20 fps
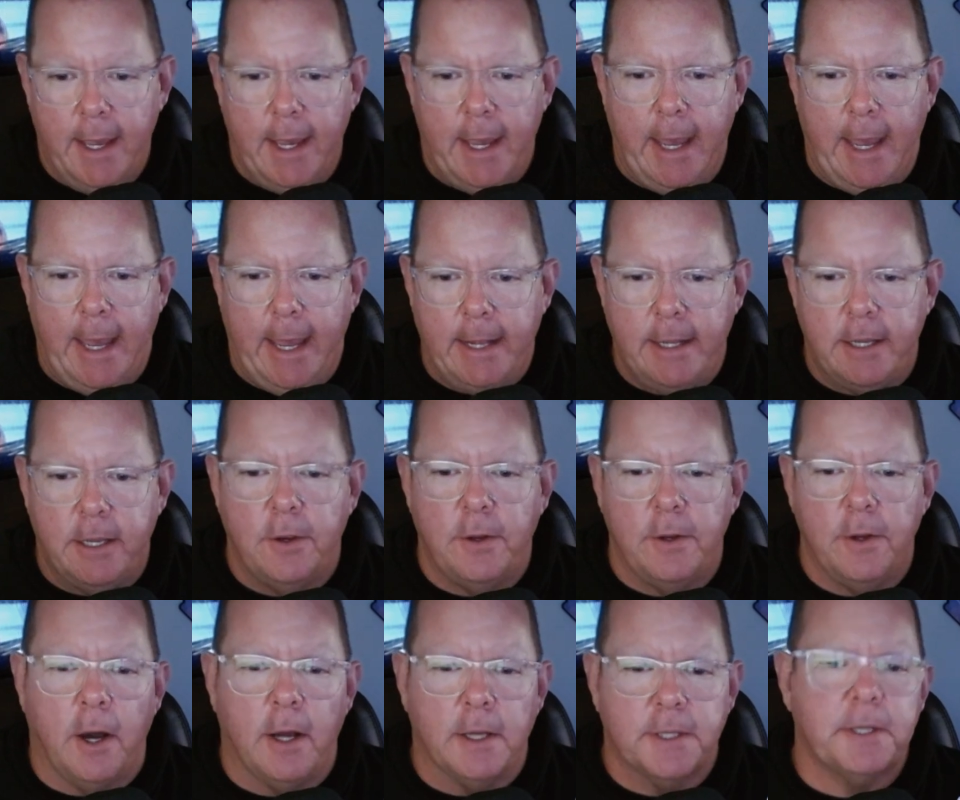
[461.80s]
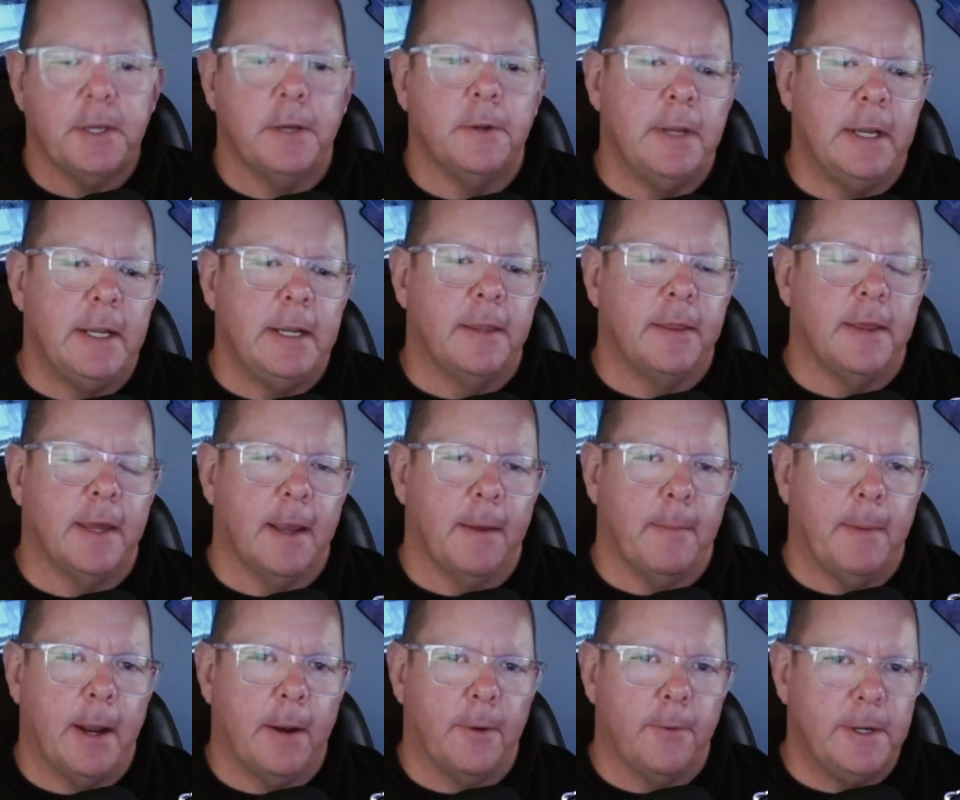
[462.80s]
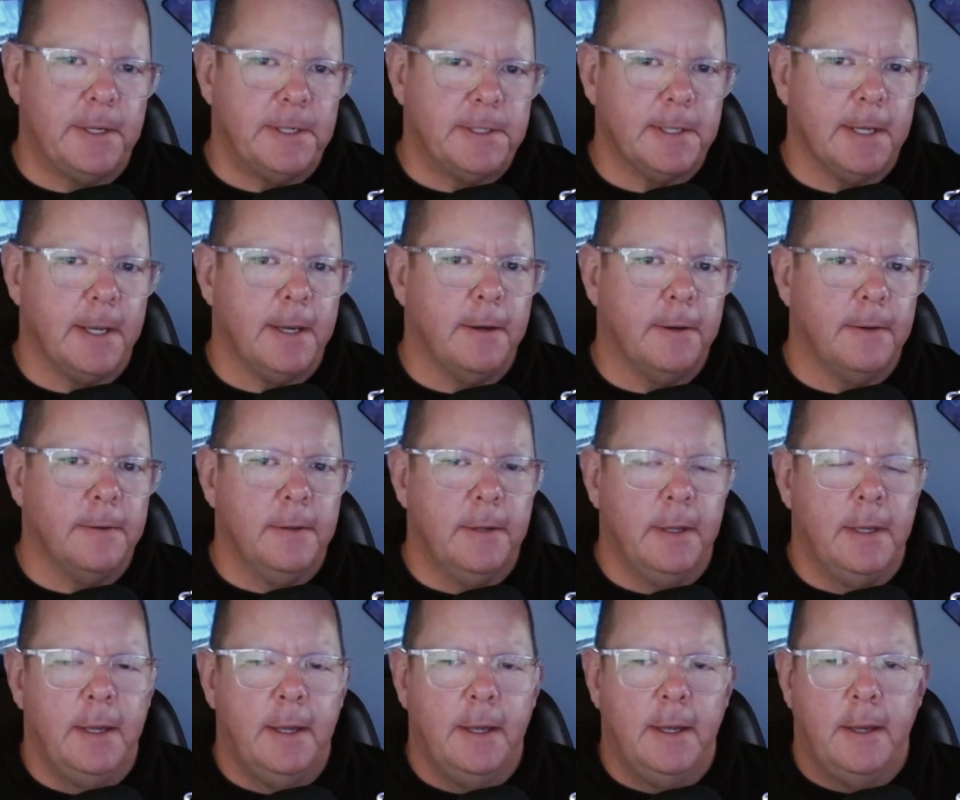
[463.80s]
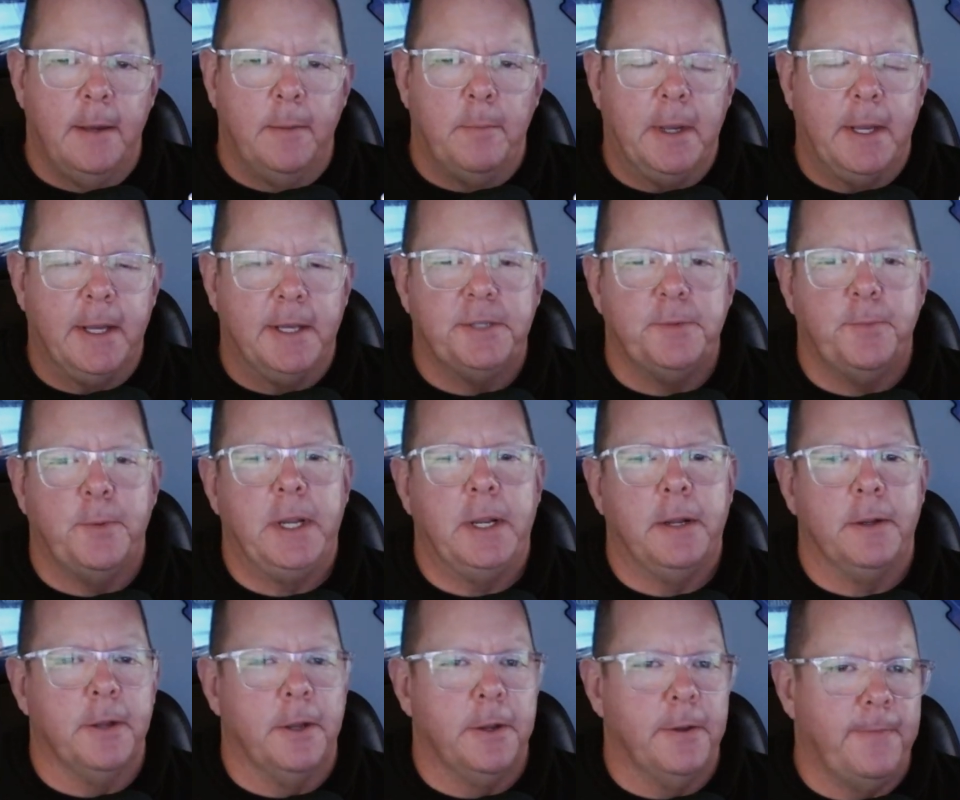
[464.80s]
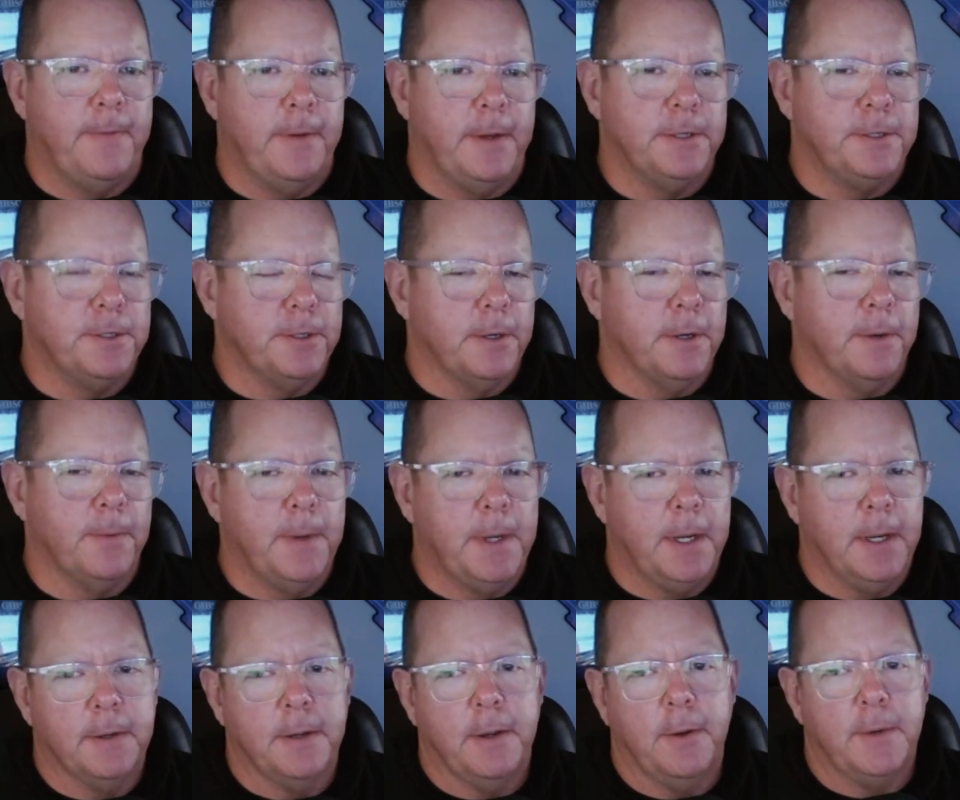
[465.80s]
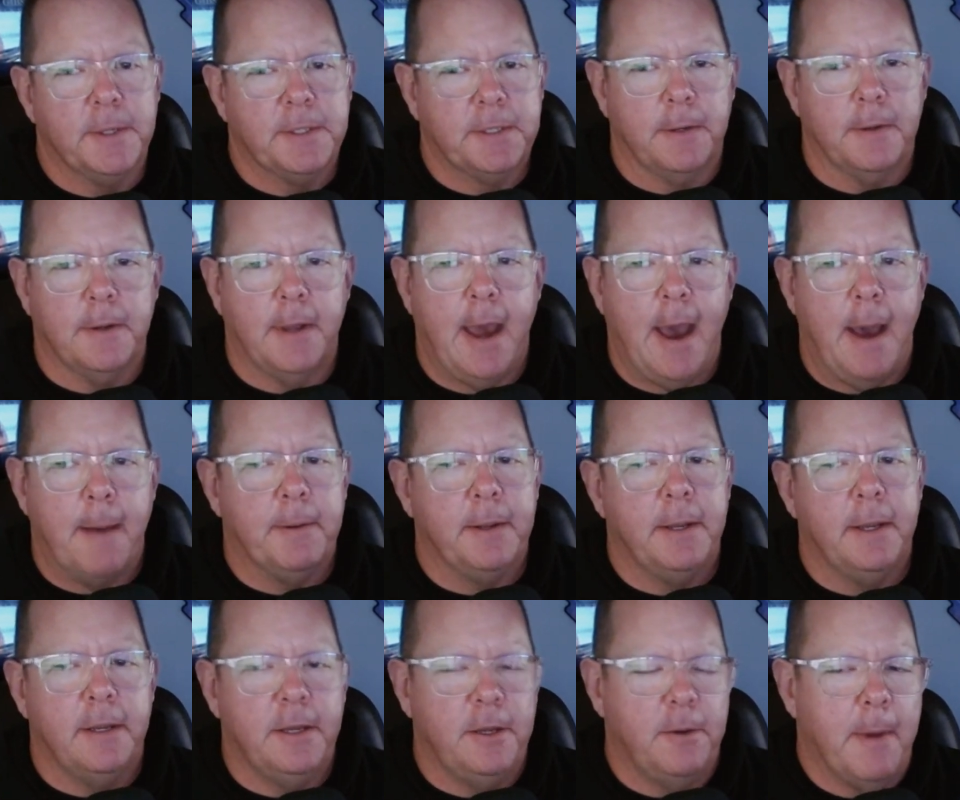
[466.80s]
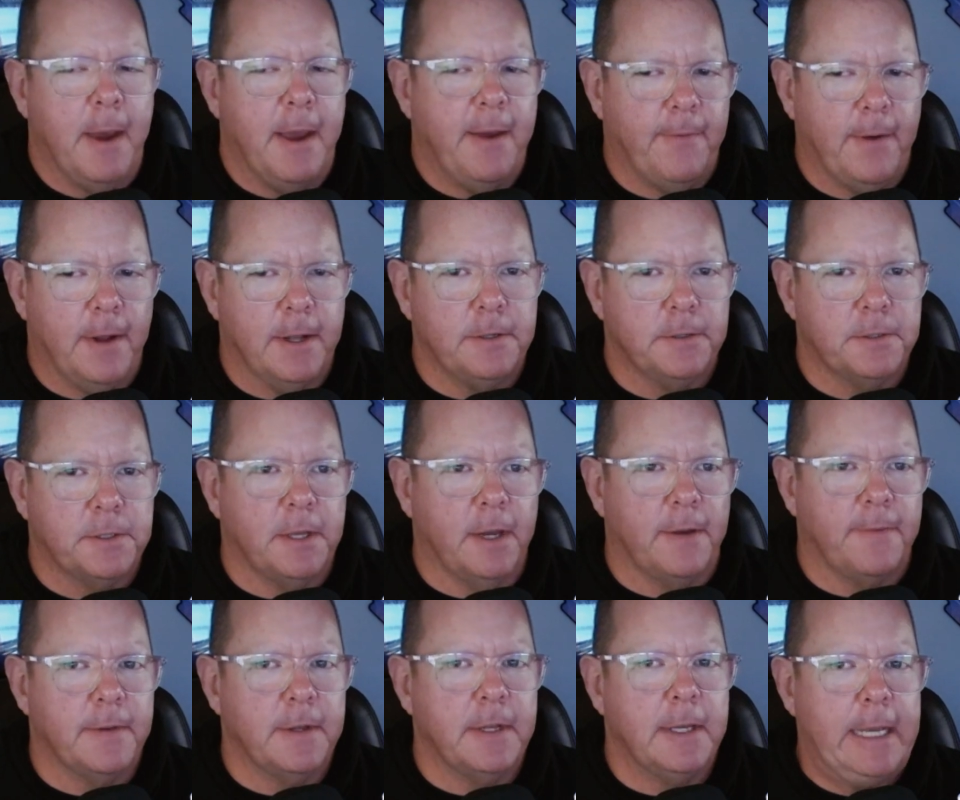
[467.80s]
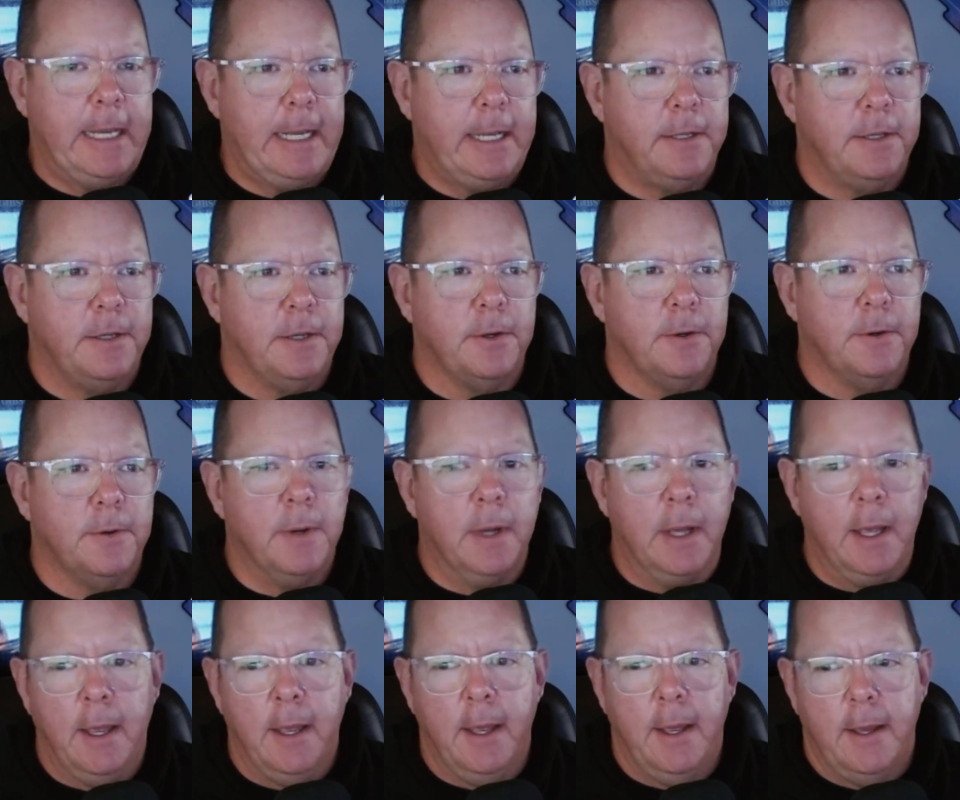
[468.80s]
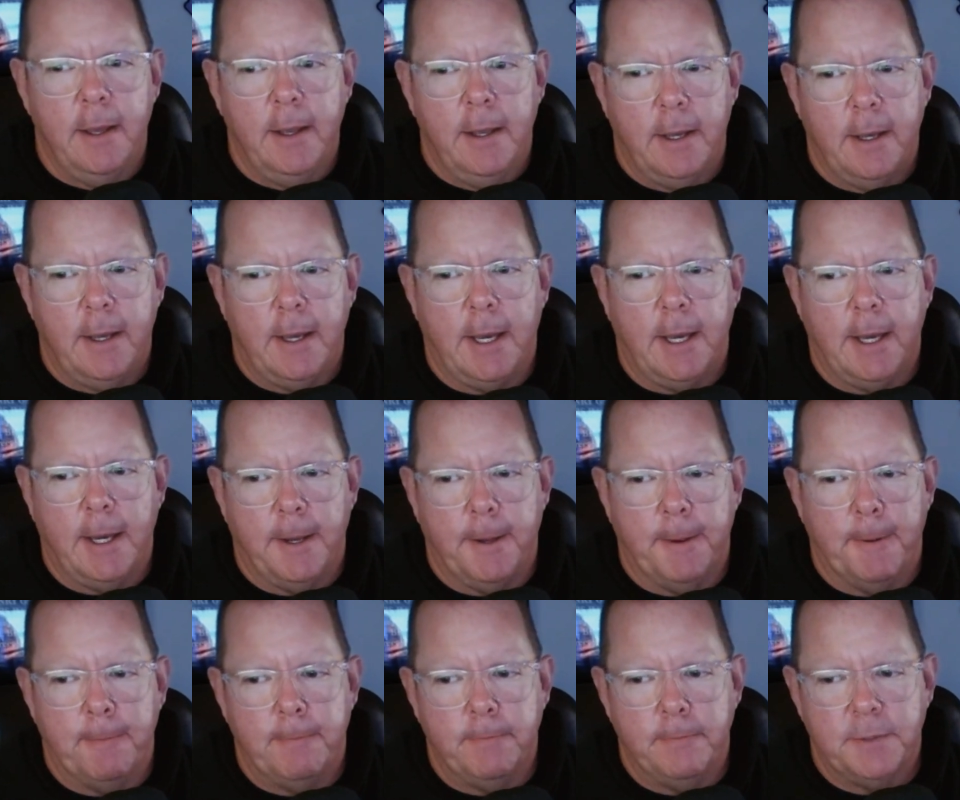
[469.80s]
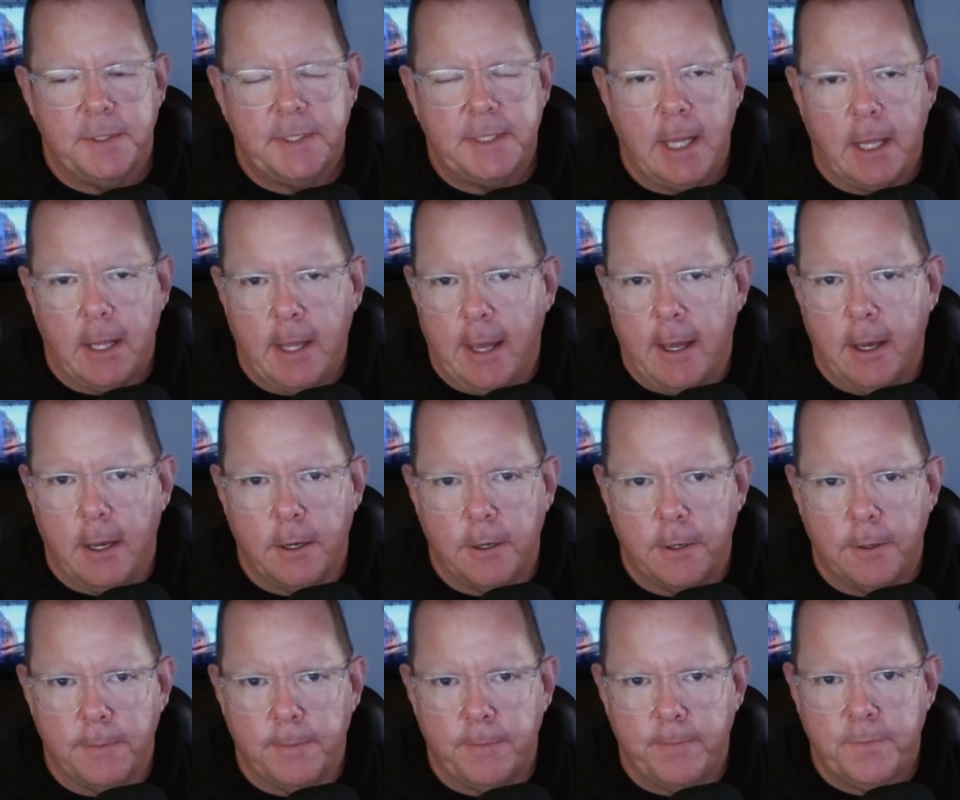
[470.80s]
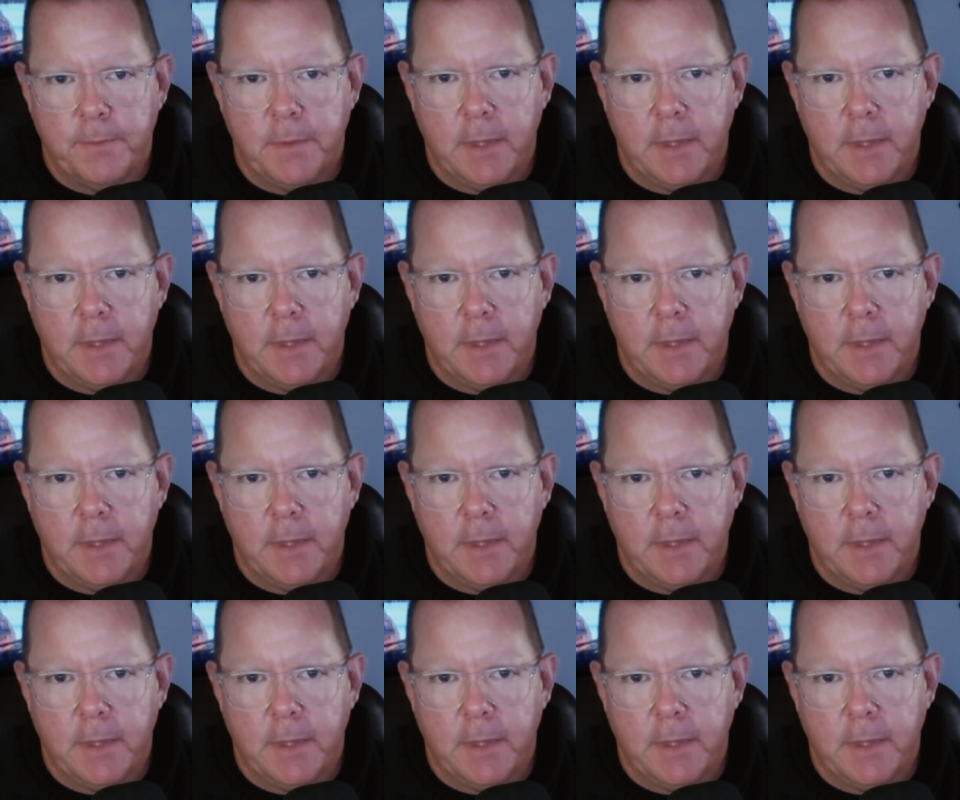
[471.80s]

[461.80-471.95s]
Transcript: And you also need to think about resale, because we don't know the future and we don't know what's going to happen, and you may find yourself in need to sell that home.